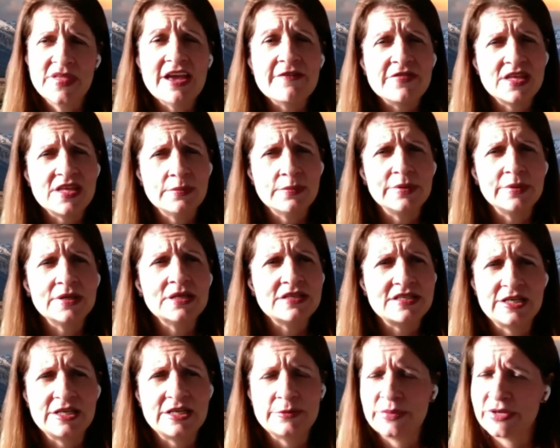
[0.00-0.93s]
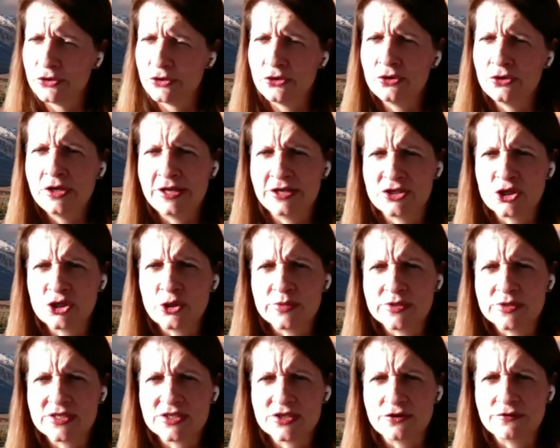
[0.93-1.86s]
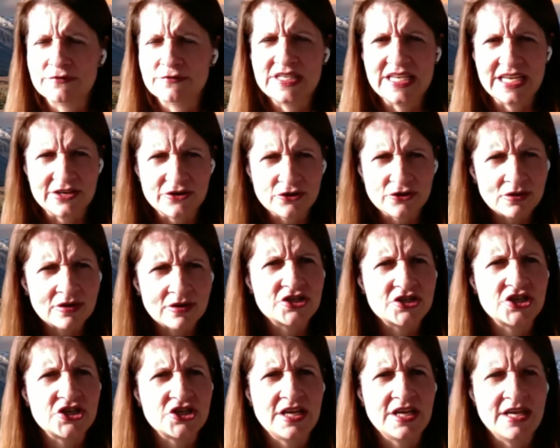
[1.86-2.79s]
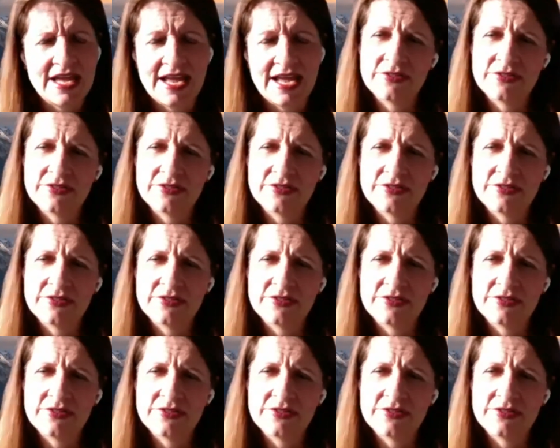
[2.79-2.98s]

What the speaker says: have the ability to be early adopters of technology